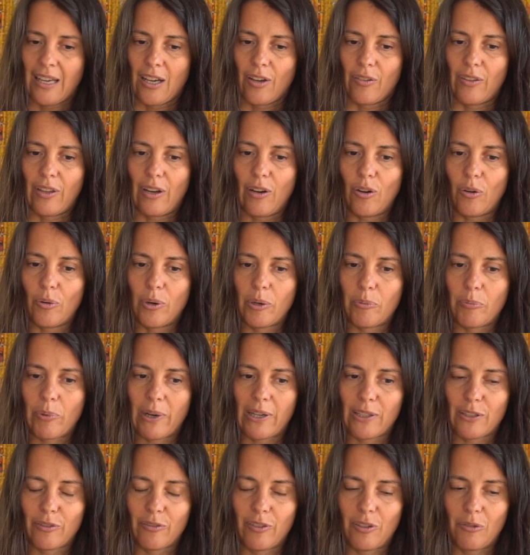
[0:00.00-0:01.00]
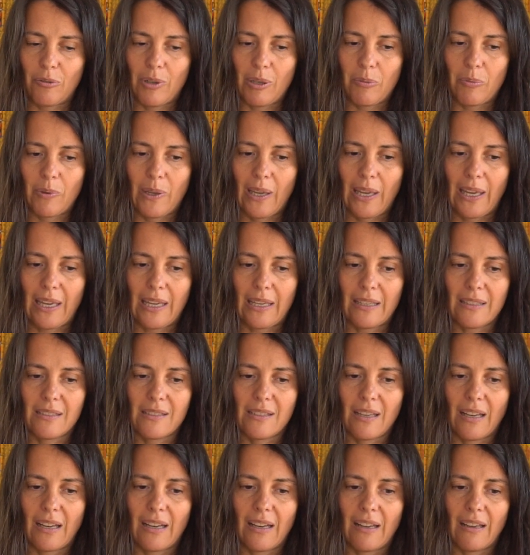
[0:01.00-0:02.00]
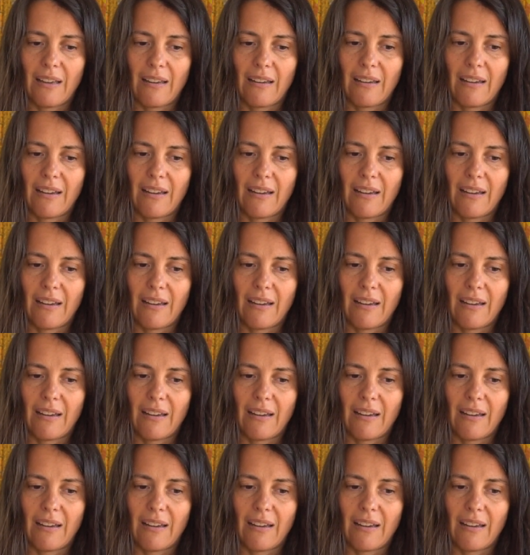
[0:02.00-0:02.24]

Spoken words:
the lower part of the rib cage, and